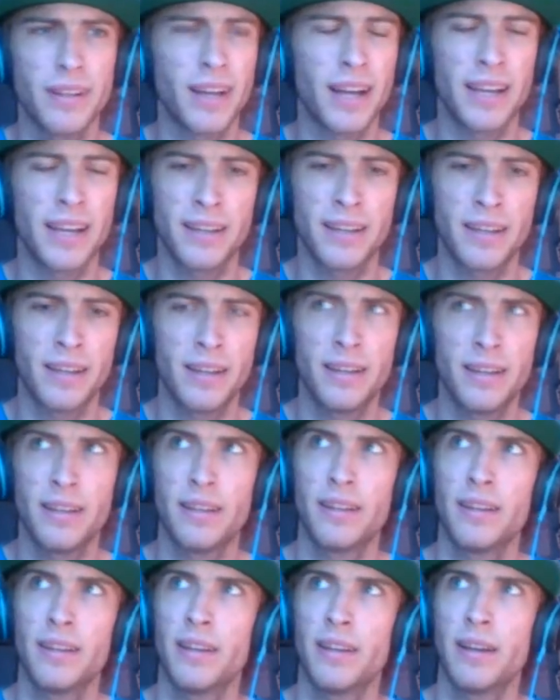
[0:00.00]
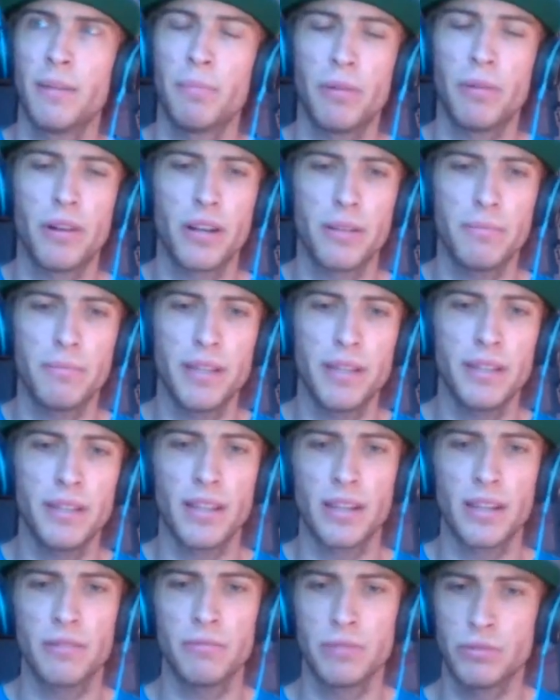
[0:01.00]
A part of me
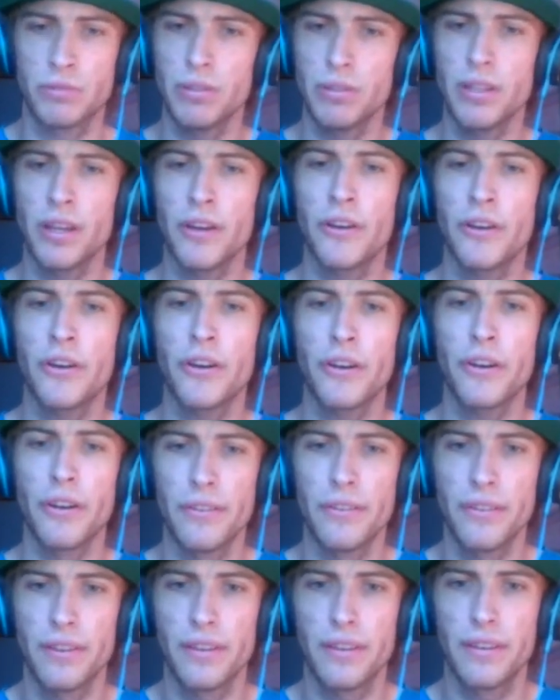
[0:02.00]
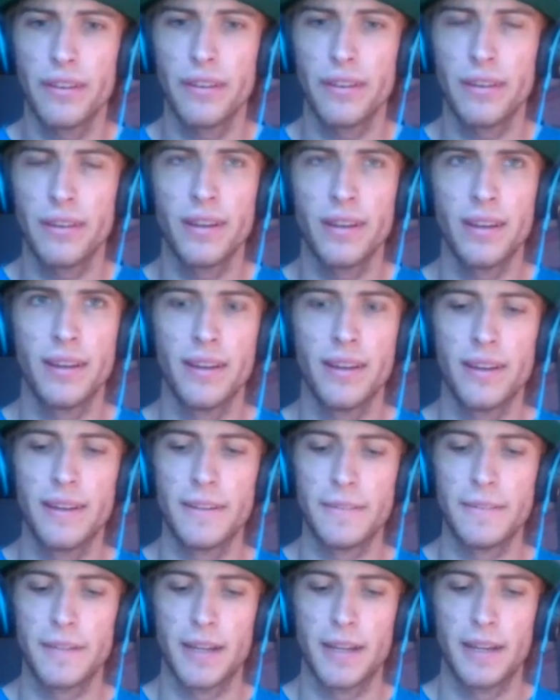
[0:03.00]
like was really hurt.
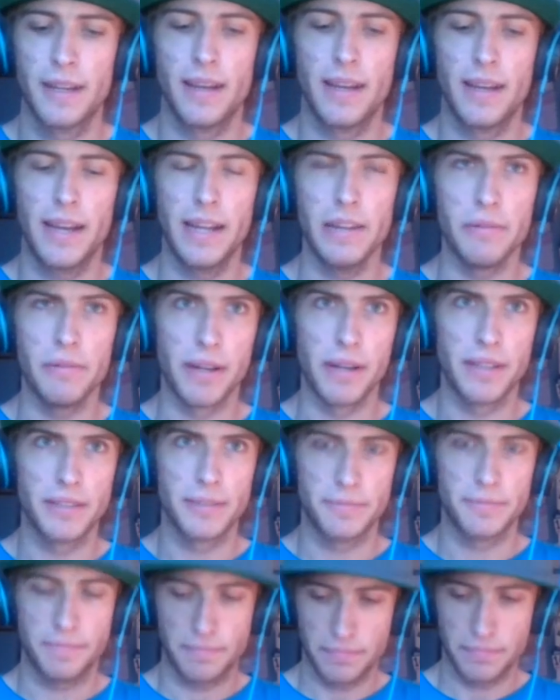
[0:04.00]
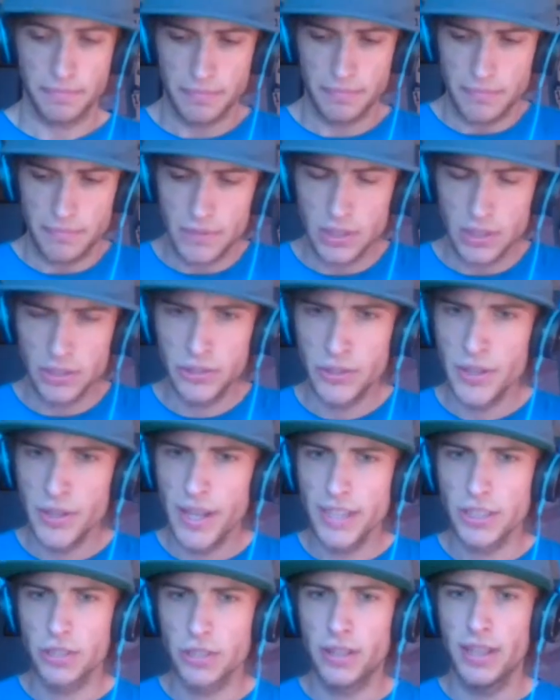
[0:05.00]
Anyways, so
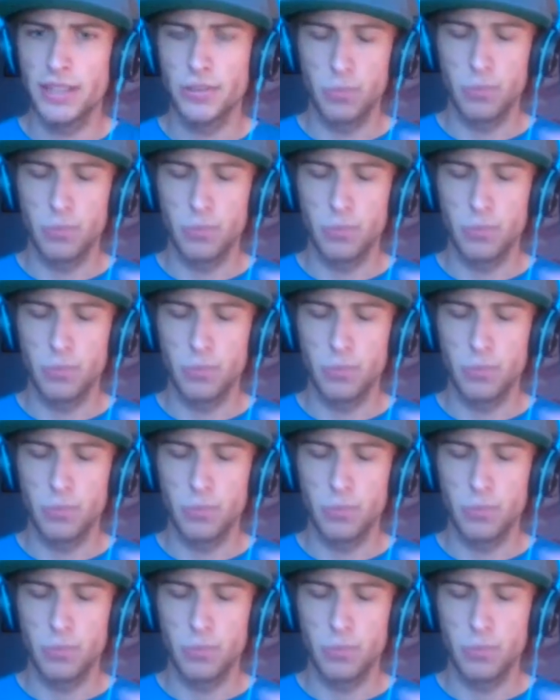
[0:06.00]
that's